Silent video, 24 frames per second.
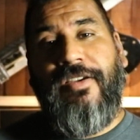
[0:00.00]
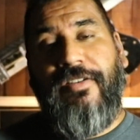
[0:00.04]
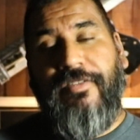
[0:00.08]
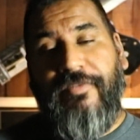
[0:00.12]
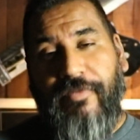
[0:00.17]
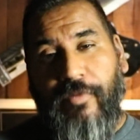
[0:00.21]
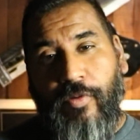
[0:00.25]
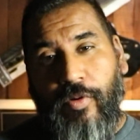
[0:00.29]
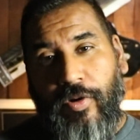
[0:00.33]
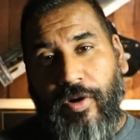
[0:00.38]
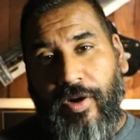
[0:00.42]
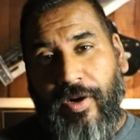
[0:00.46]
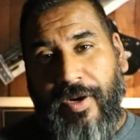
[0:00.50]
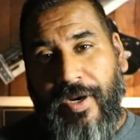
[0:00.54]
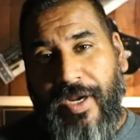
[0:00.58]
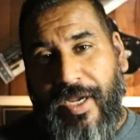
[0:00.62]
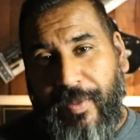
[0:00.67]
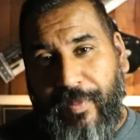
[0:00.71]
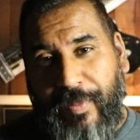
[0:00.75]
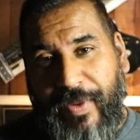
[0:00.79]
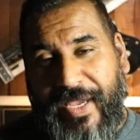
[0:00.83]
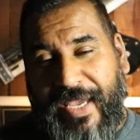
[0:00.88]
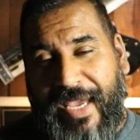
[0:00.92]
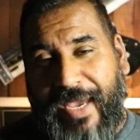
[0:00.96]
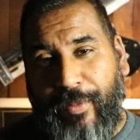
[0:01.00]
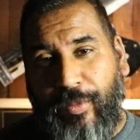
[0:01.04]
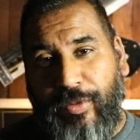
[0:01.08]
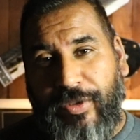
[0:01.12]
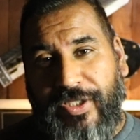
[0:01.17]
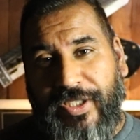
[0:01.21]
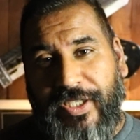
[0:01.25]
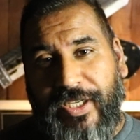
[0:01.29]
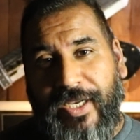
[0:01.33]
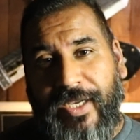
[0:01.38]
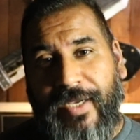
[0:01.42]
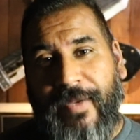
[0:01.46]
for being able
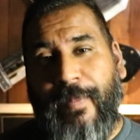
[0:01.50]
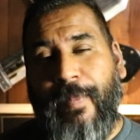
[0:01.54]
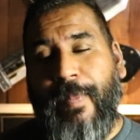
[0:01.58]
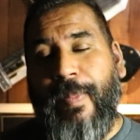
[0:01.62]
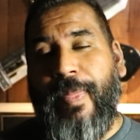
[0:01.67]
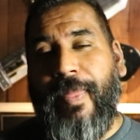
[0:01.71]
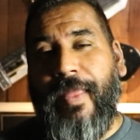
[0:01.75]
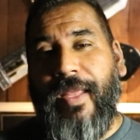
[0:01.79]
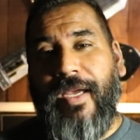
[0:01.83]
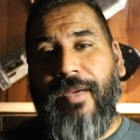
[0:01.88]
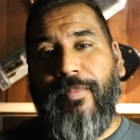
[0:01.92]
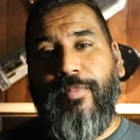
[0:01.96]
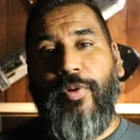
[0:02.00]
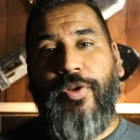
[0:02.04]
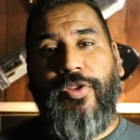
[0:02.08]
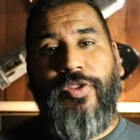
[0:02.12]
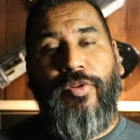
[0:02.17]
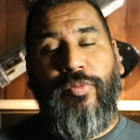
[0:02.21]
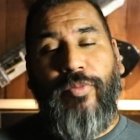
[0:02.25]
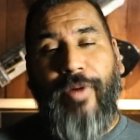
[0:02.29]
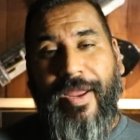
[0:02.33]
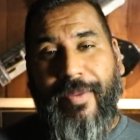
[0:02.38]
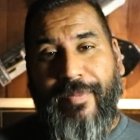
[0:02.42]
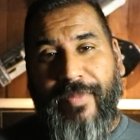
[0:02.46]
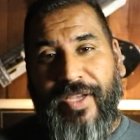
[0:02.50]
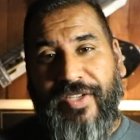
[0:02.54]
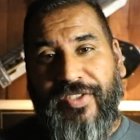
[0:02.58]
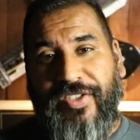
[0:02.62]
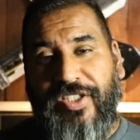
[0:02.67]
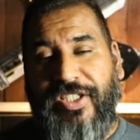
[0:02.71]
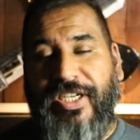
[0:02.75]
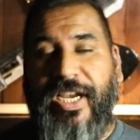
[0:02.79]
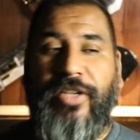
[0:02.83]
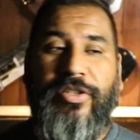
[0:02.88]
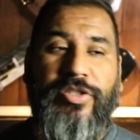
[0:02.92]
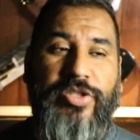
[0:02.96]
to put the right
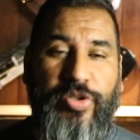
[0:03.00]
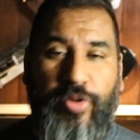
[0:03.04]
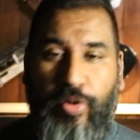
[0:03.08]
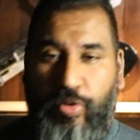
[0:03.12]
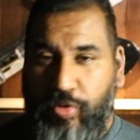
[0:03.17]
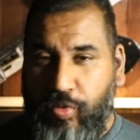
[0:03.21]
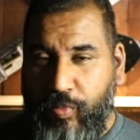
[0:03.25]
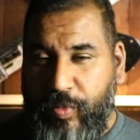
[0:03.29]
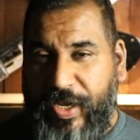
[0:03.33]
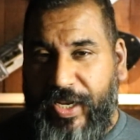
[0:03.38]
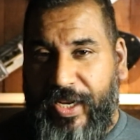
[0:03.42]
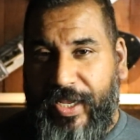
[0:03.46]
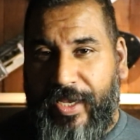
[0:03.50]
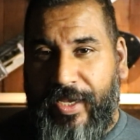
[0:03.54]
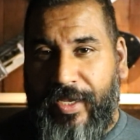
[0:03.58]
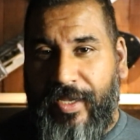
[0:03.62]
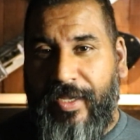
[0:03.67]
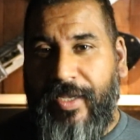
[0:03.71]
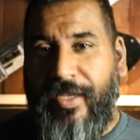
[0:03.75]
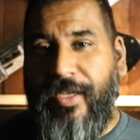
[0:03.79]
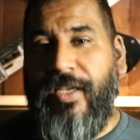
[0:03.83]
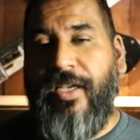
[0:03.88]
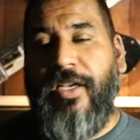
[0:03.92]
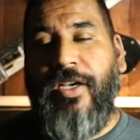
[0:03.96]
message out on social media.